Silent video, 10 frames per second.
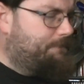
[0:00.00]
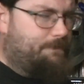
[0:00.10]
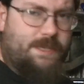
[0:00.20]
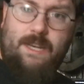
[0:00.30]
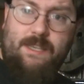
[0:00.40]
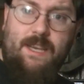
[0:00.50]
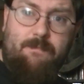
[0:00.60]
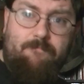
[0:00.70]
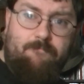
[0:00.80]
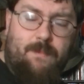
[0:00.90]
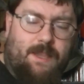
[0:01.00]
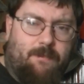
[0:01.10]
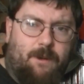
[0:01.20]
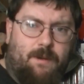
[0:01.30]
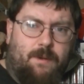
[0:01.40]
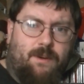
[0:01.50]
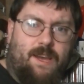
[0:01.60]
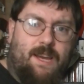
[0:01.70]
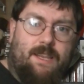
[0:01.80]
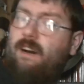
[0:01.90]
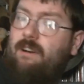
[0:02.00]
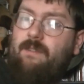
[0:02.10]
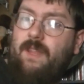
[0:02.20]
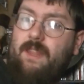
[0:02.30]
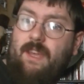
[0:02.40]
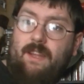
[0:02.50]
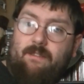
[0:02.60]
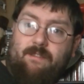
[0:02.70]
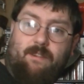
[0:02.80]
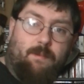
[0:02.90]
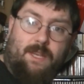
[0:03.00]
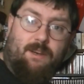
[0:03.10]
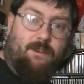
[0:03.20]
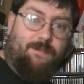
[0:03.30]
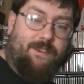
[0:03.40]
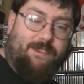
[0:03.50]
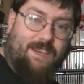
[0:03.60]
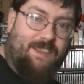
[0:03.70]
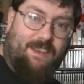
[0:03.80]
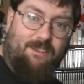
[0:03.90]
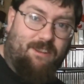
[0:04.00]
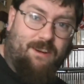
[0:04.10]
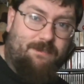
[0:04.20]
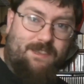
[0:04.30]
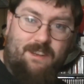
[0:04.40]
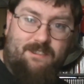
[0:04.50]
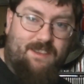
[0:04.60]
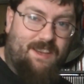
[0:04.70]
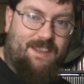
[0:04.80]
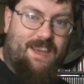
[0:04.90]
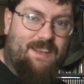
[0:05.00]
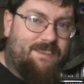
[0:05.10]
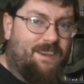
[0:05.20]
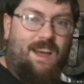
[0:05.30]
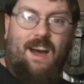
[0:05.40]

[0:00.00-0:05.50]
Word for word: so that's it. Nothing really more to add. I'll leave it at that. Let me know if there was anything you thought was interesting in that.